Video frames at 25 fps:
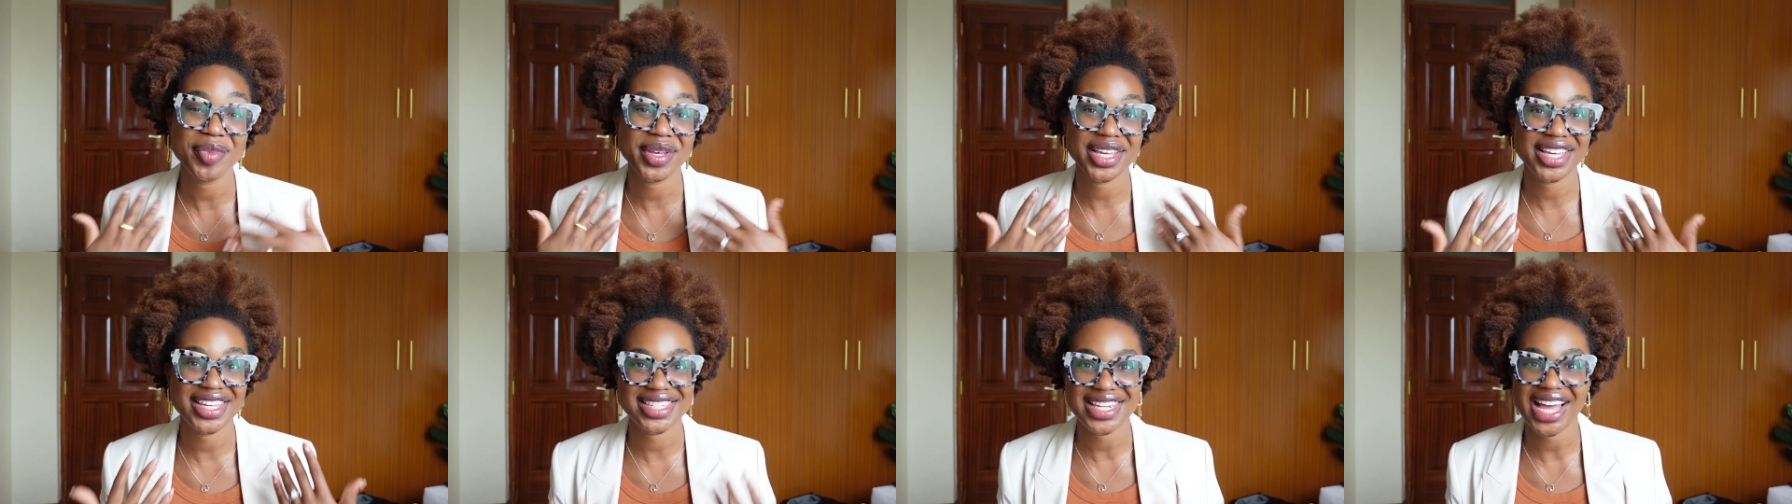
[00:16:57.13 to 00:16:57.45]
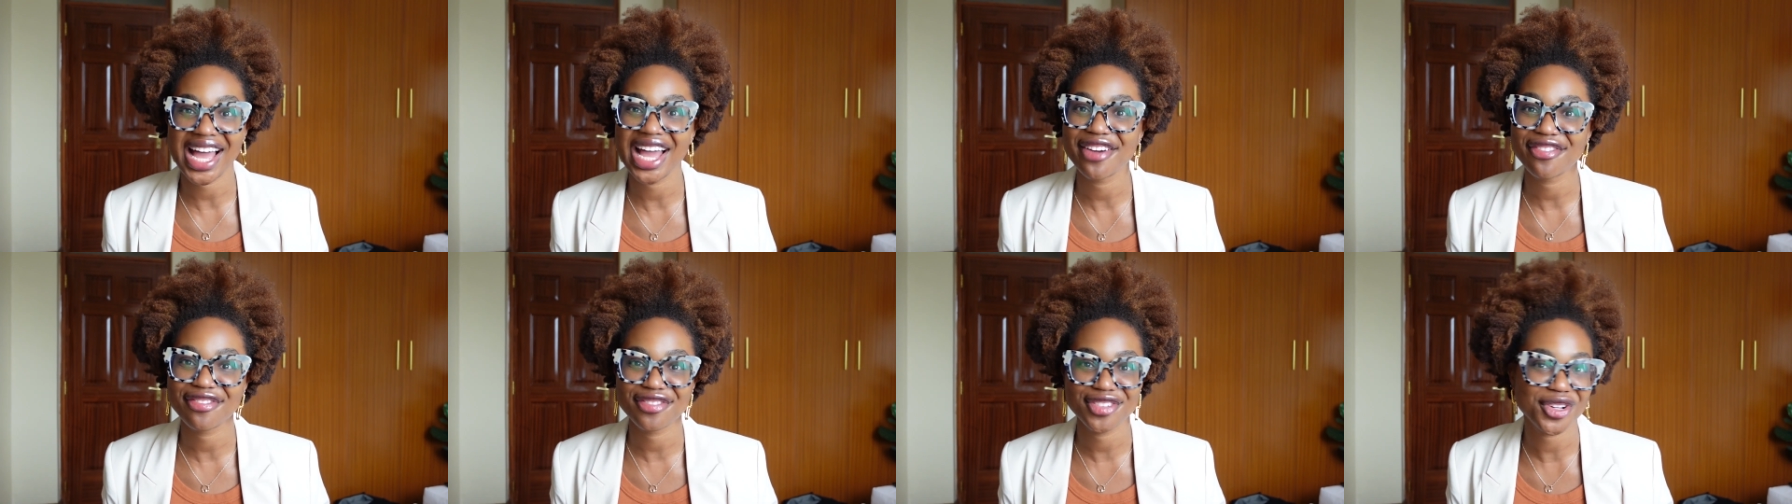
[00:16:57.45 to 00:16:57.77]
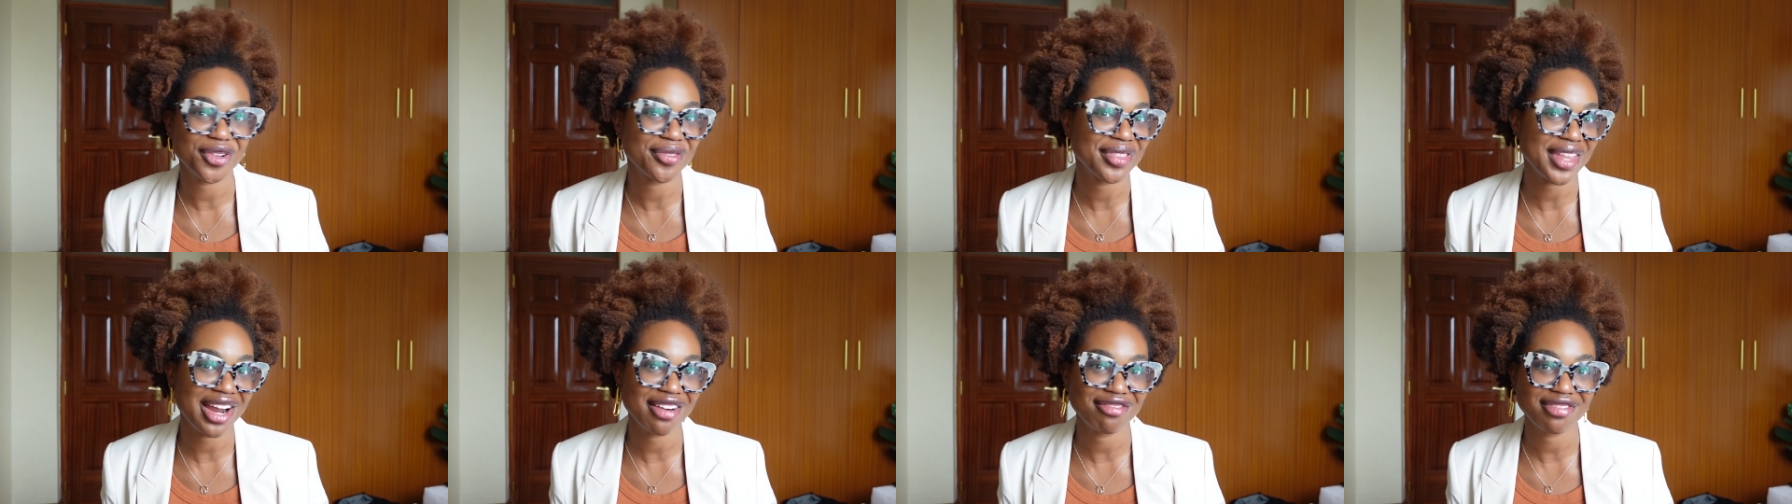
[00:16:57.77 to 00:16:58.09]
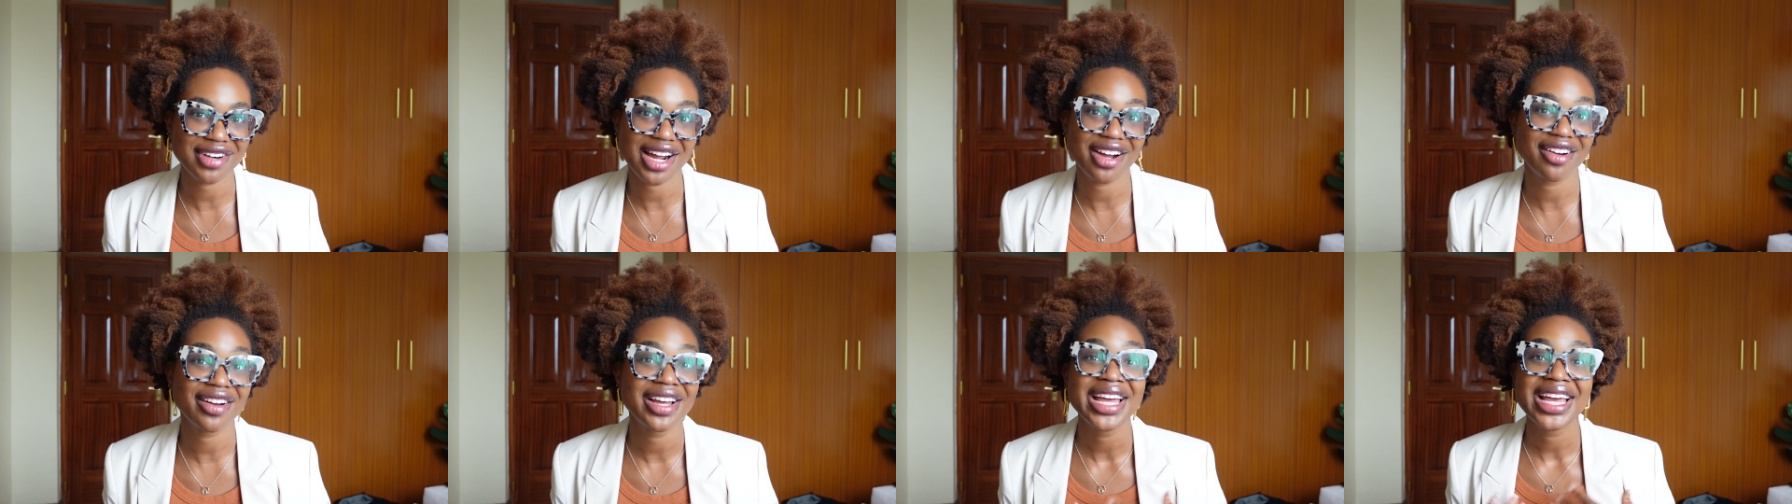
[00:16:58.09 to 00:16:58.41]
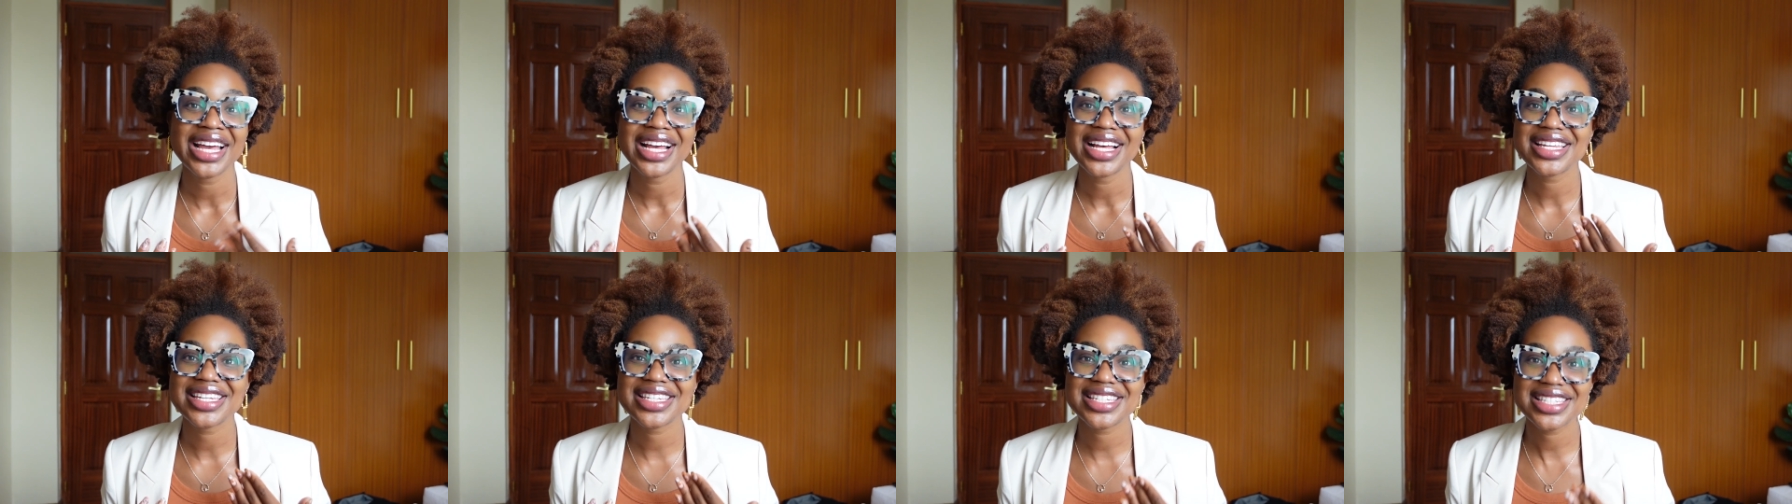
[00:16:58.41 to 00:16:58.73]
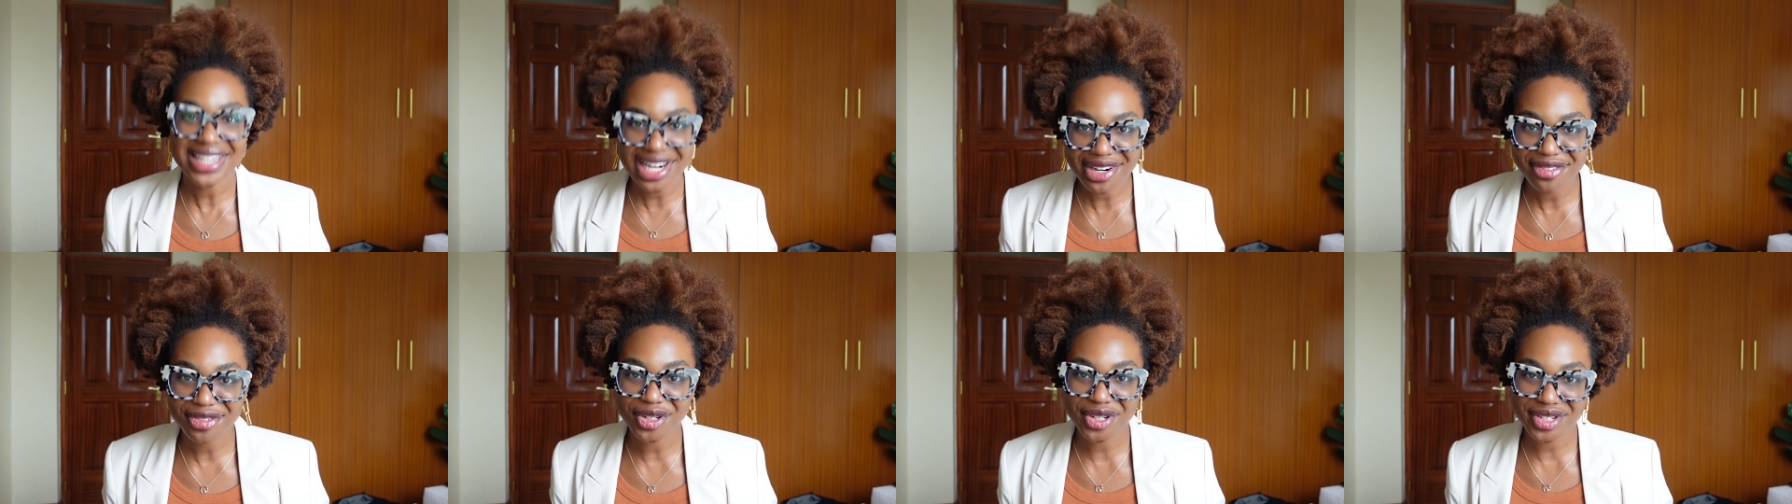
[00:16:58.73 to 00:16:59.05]
because I've flown that route
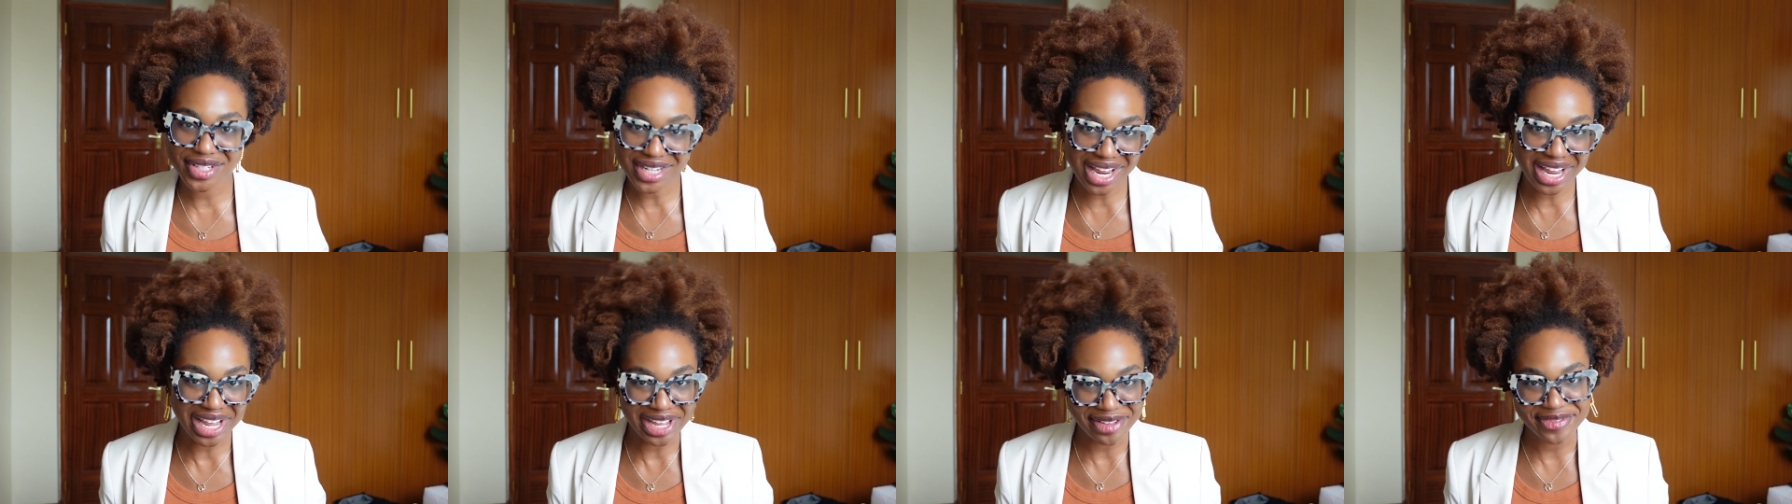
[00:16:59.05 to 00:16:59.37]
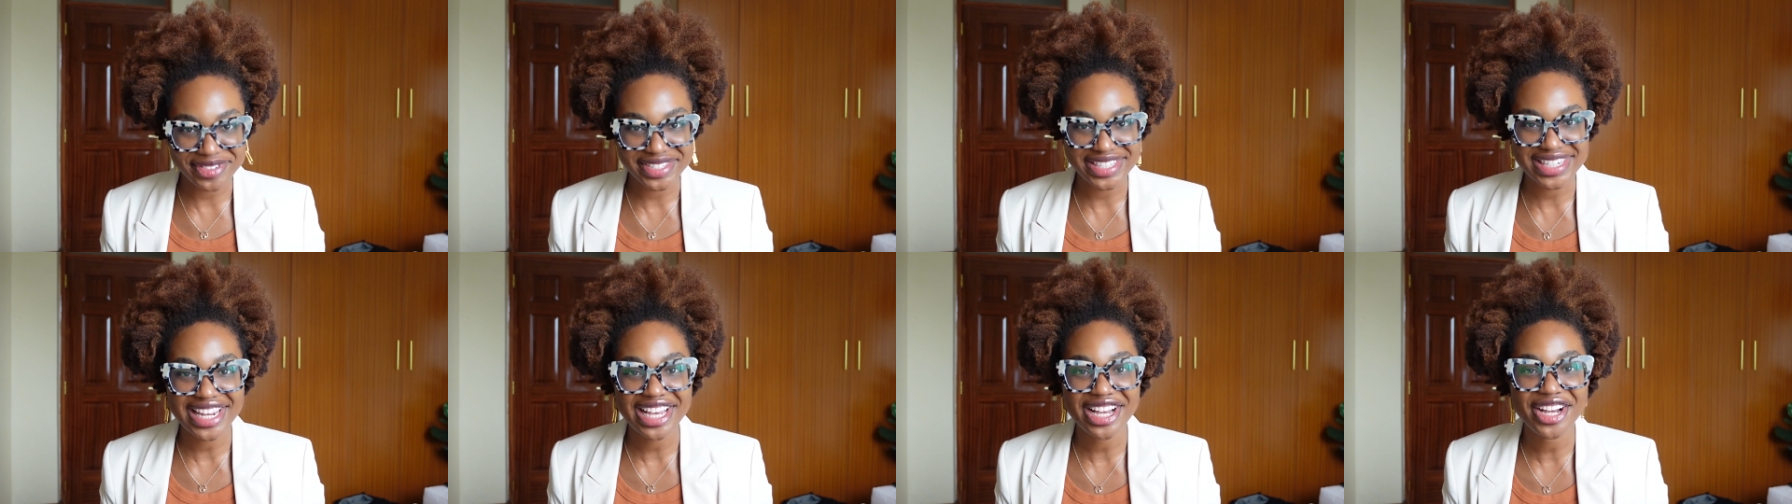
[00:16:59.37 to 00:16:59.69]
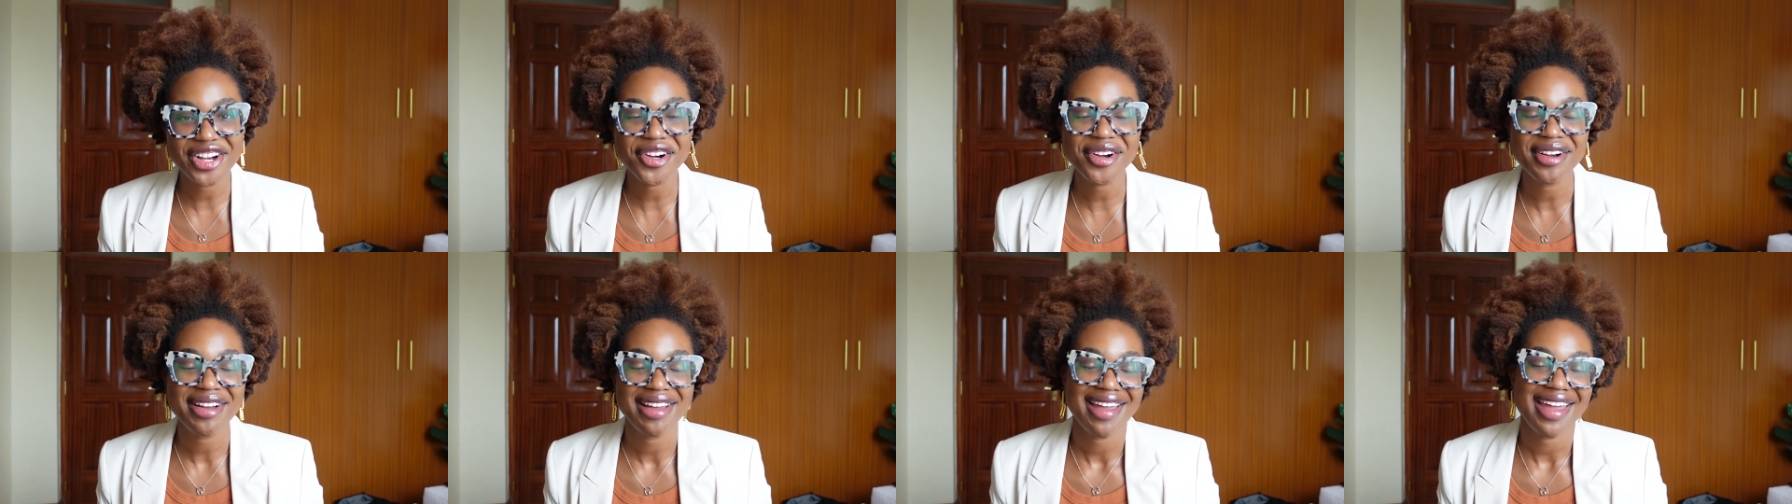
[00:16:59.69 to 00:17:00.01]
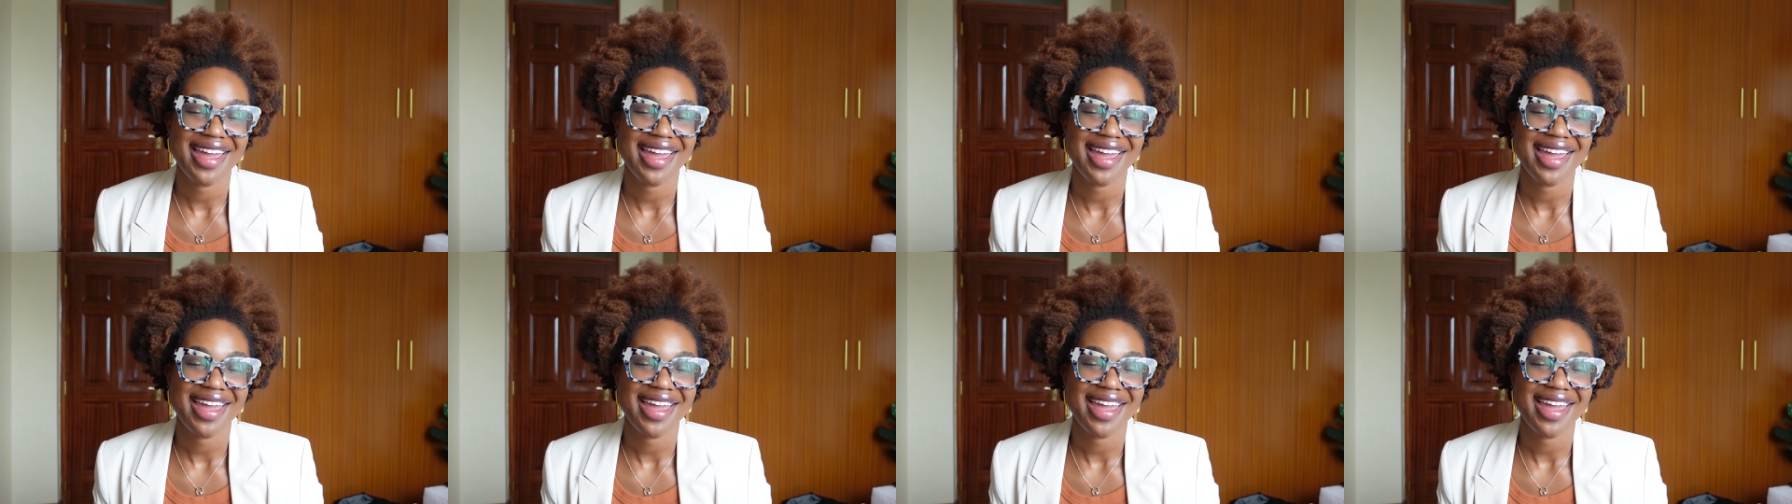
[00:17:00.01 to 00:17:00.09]
several times now,